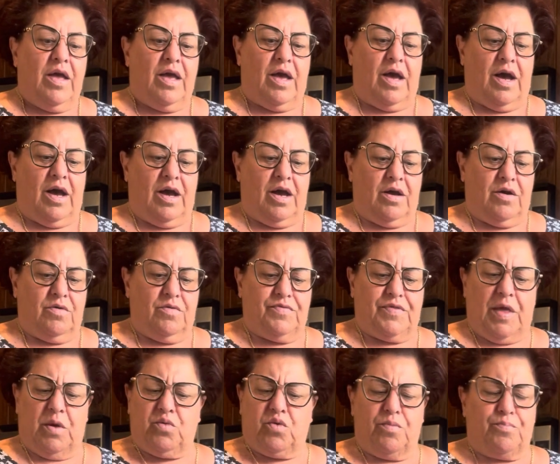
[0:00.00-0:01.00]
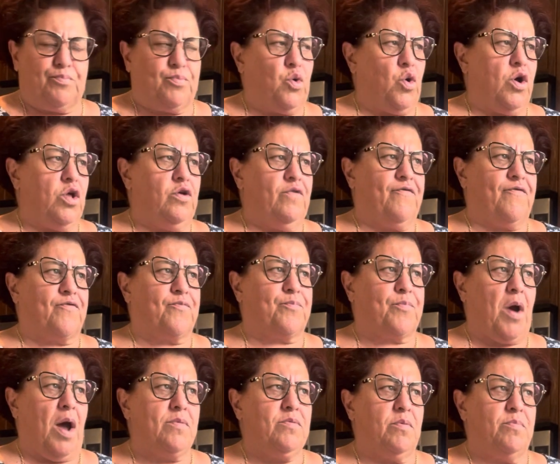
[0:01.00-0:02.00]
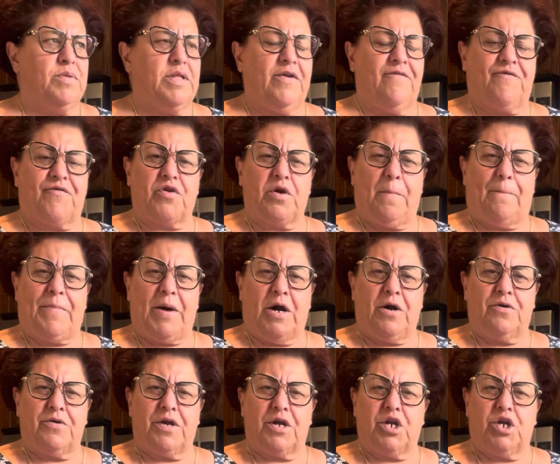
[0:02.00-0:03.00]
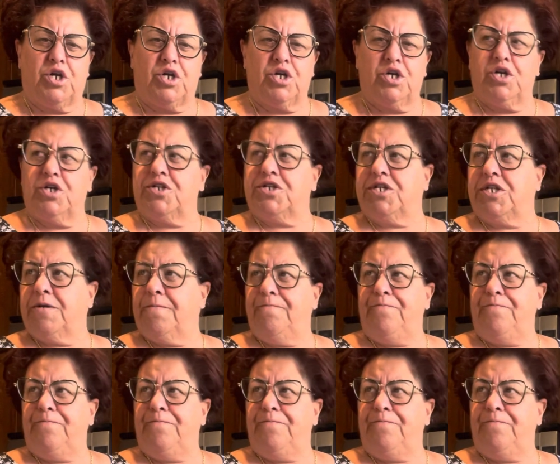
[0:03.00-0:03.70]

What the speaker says: They would boil probably for about a good,